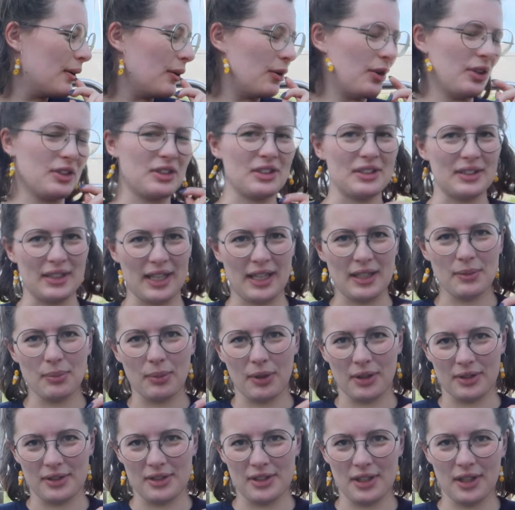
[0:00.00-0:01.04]
not today,
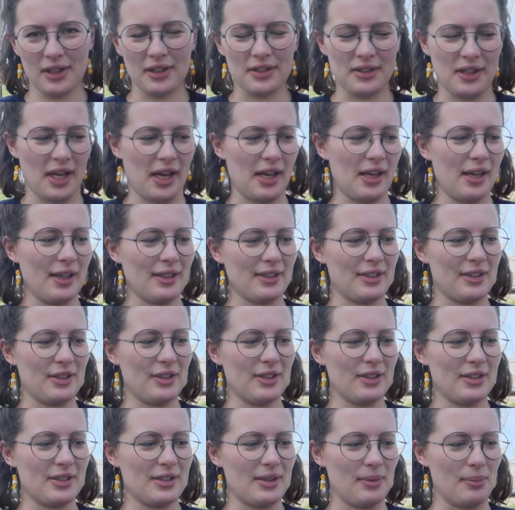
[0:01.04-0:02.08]
but the other day I actually
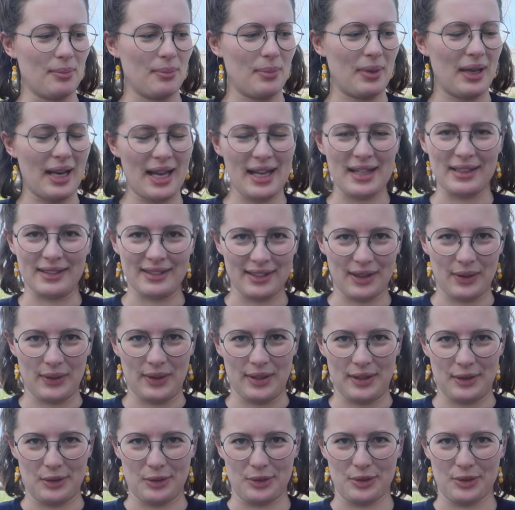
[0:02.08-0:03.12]
got some plants out
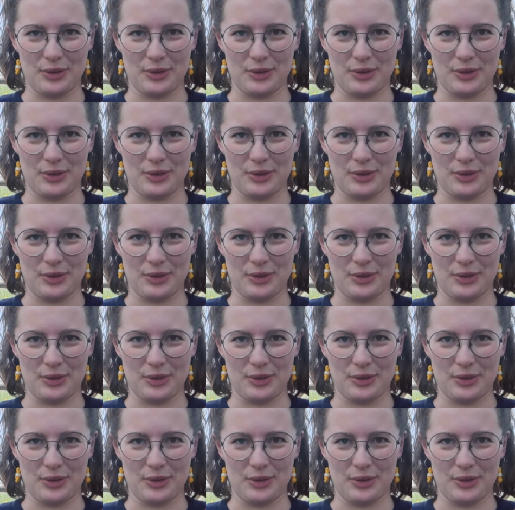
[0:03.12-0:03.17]
here.